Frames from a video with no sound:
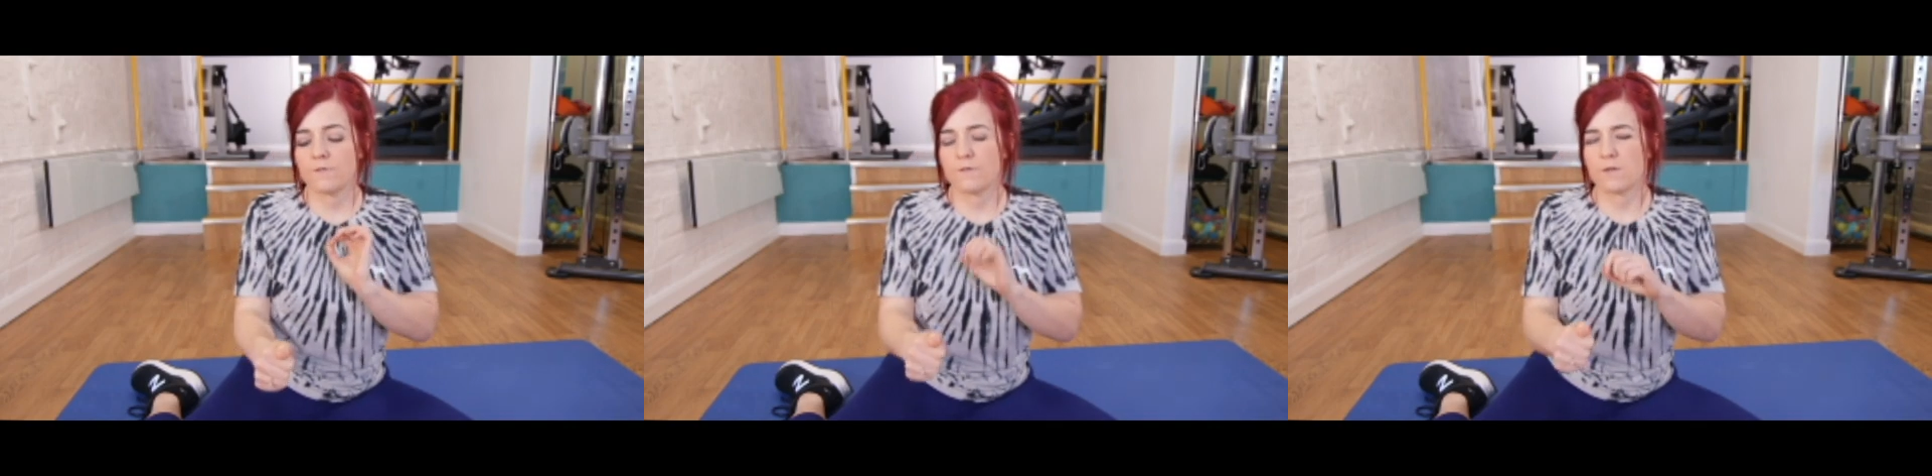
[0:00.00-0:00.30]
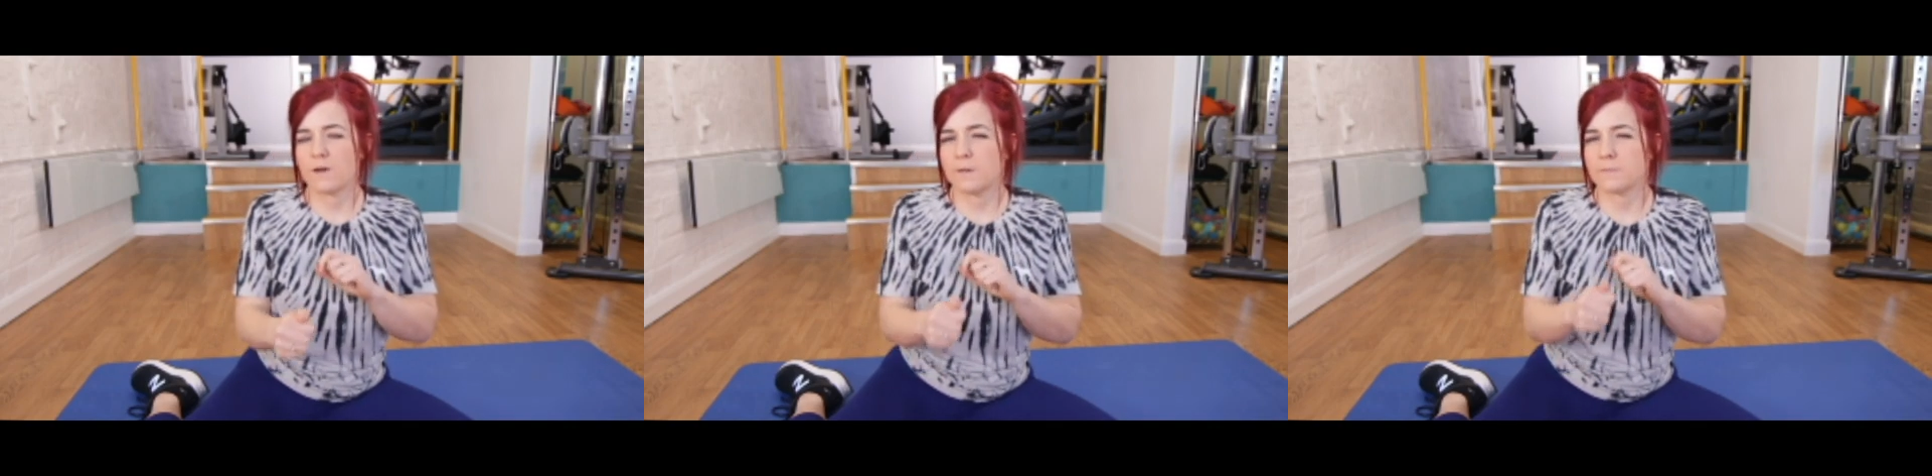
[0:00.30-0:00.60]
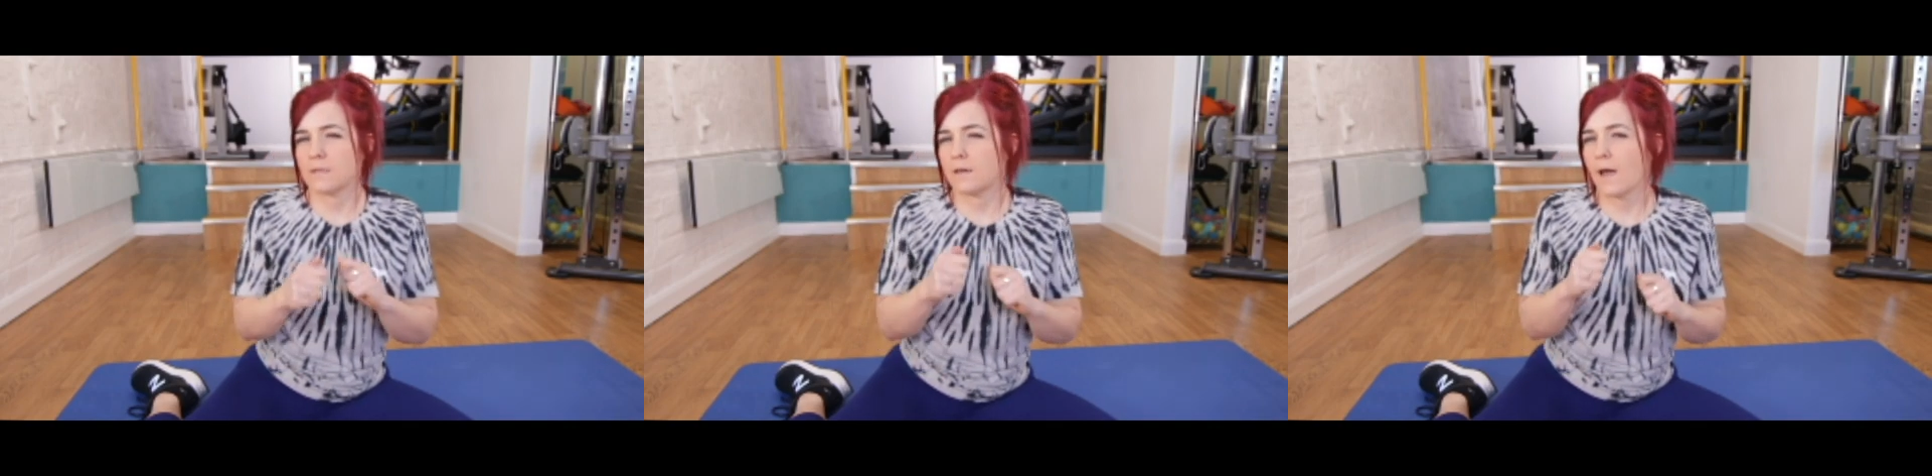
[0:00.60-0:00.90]

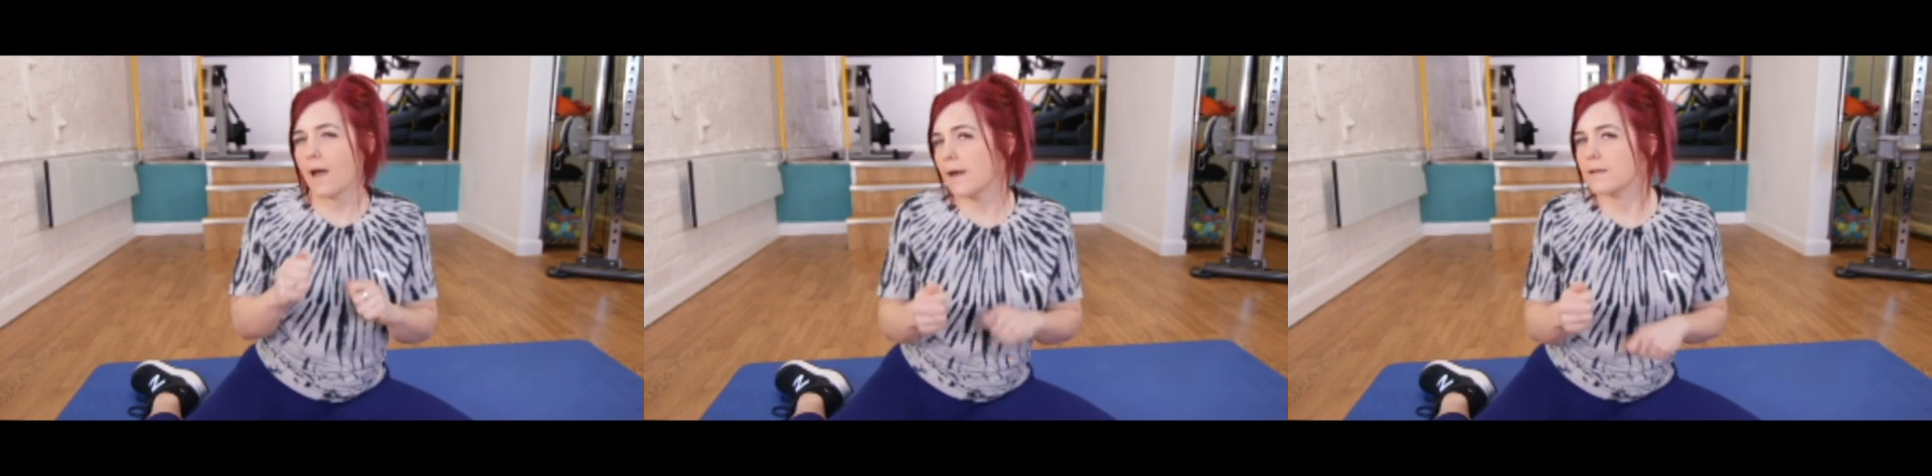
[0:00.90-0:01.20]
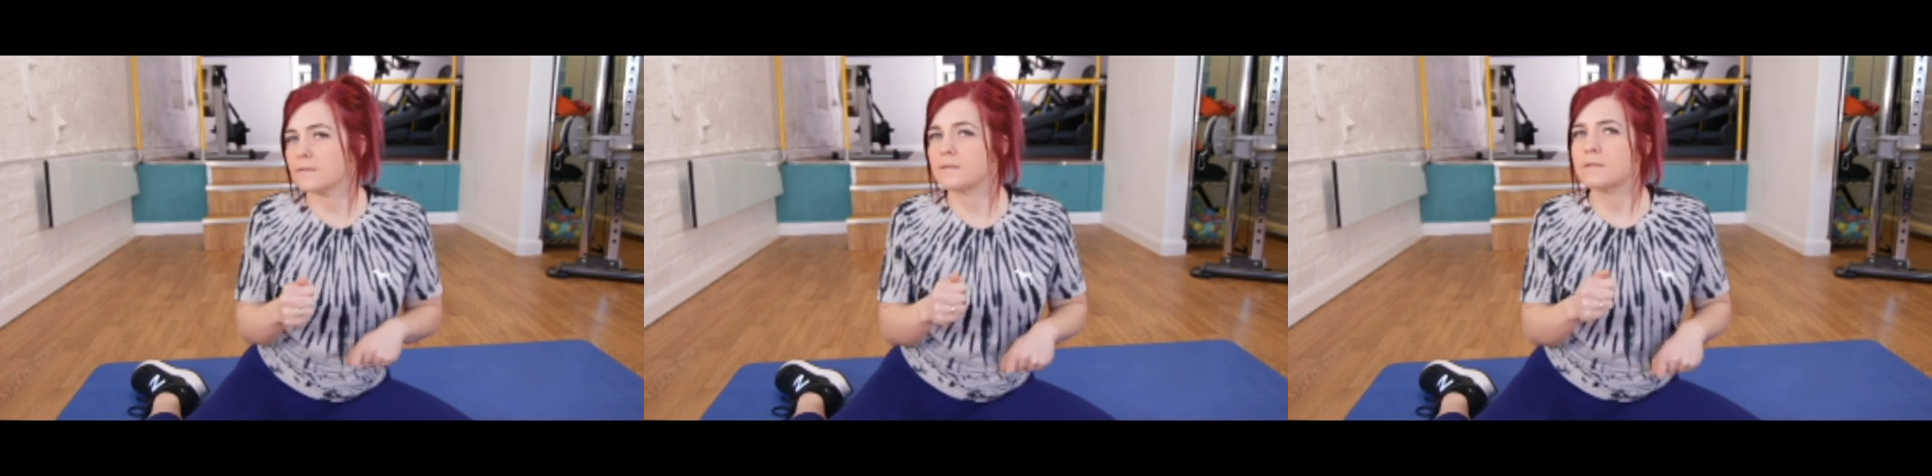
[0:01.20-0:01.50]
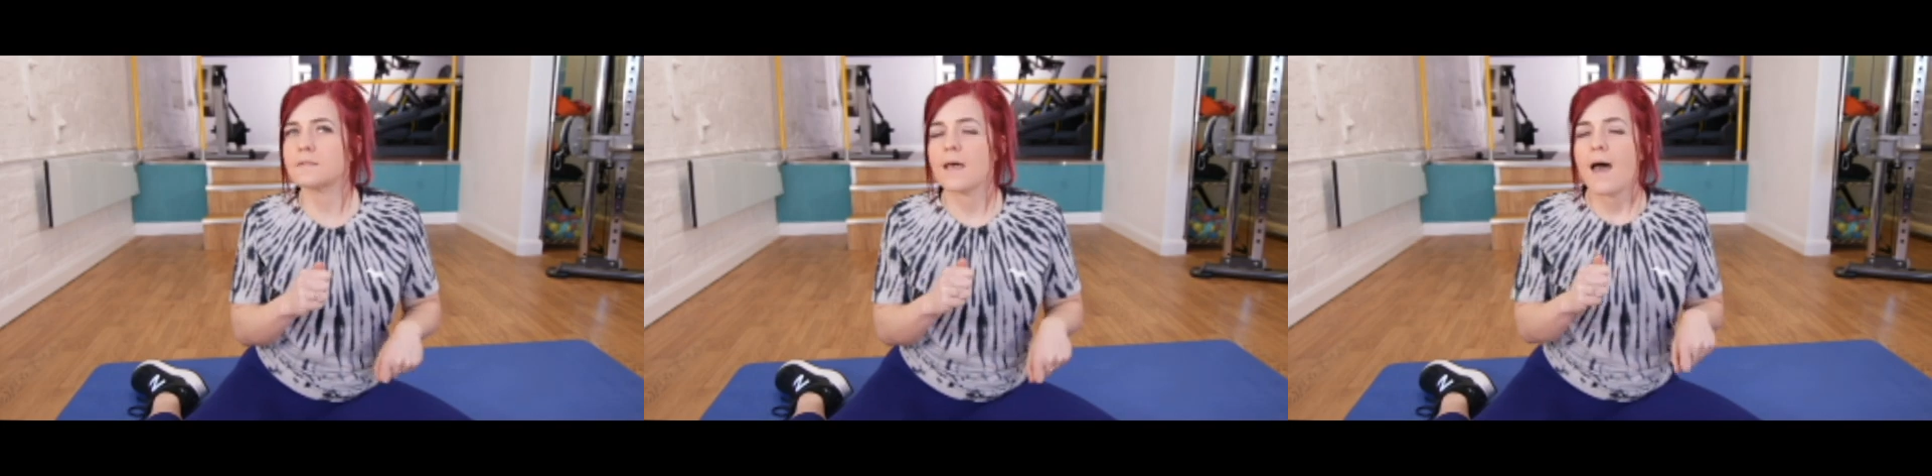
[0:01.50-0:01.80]
forearms and hands.